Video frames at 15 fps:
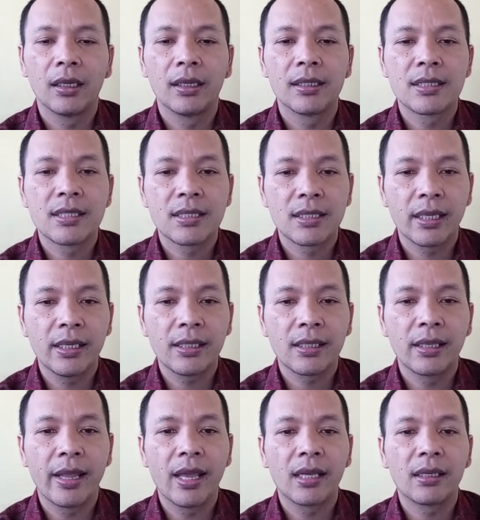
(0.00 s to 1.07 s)
said
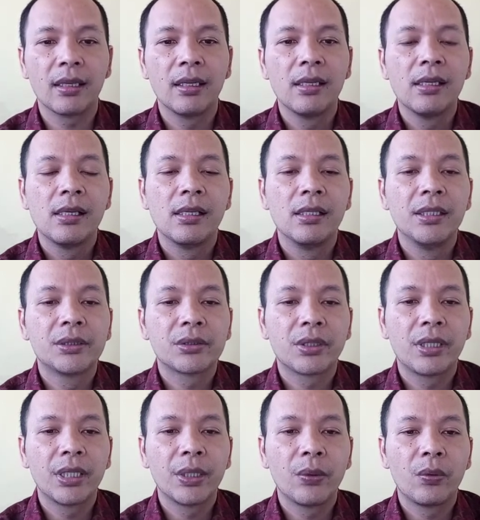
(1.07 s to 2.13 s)
that
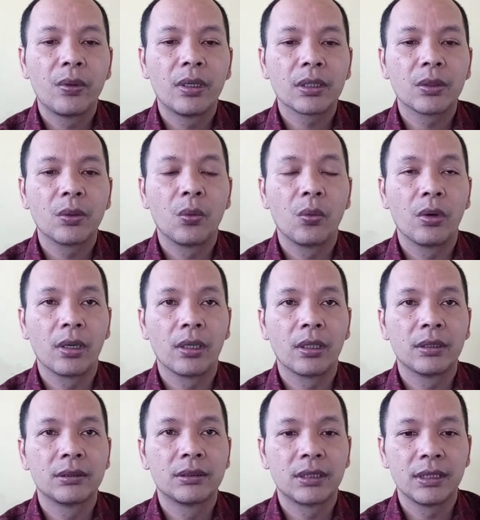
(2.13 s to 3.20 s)
literary works were
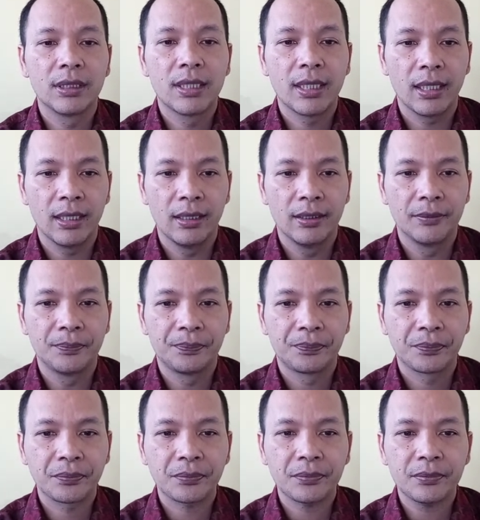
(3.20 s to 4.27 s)
tricky.
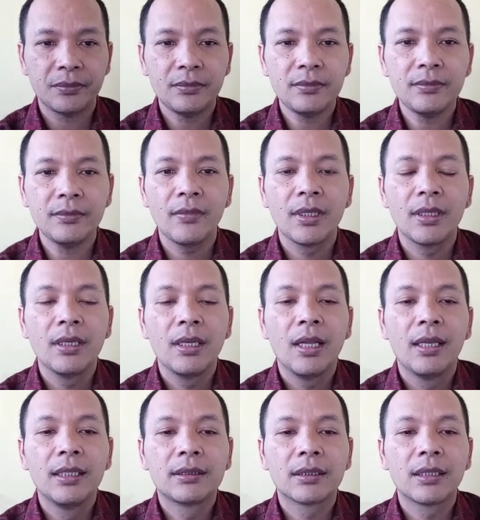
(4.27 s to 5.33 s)

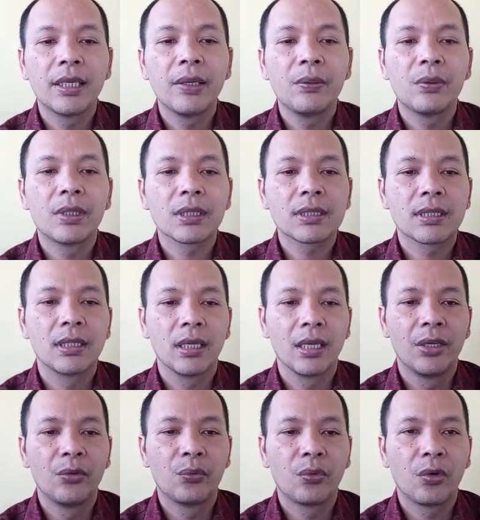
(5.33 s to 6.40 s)
Literary works
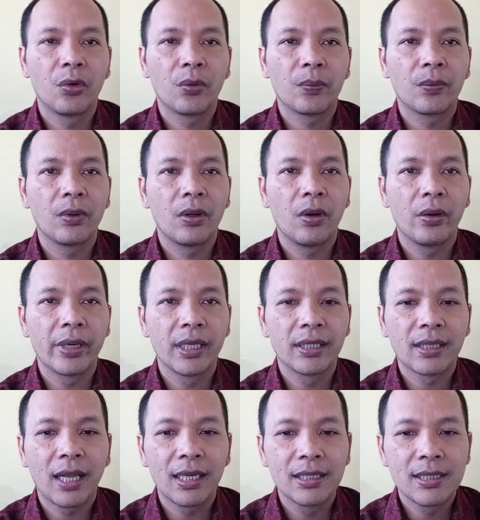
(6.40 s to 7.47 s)
involve
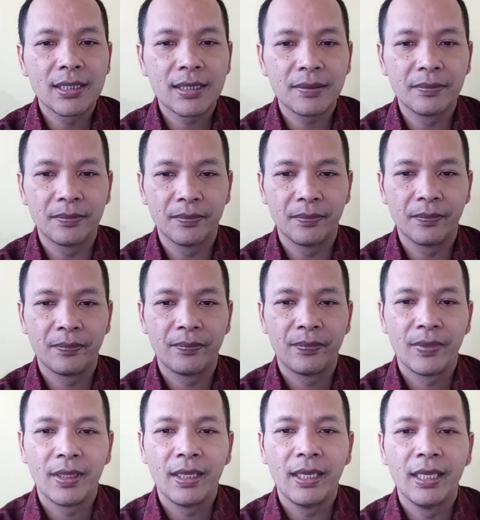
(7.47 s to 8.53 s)
Orientalism.
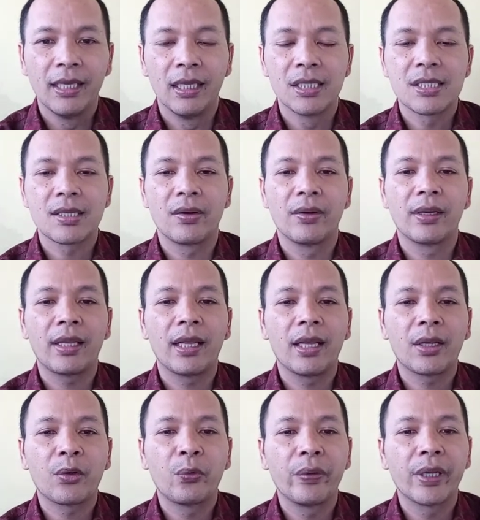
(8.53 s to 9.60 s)
In this context,
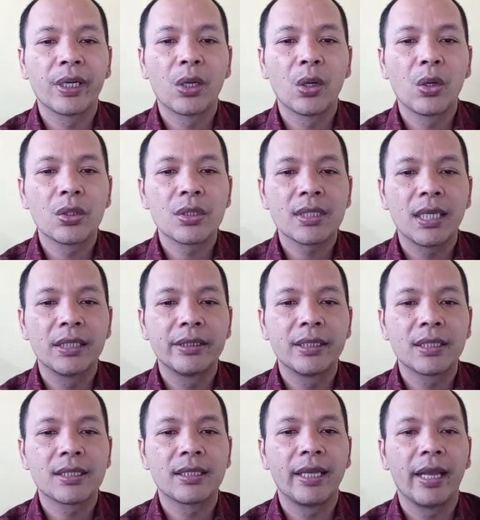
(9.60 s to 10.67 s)
Fairclough
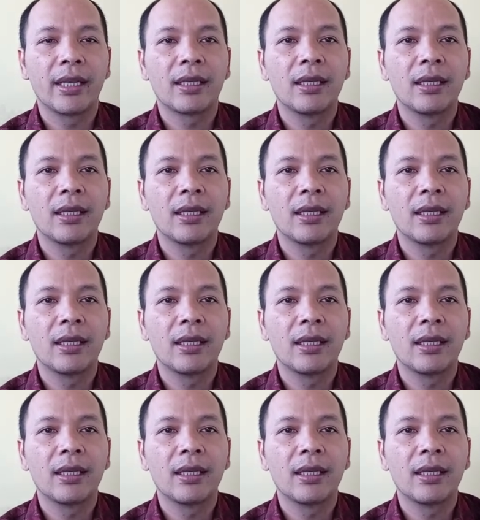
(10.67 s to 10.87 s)
suggests that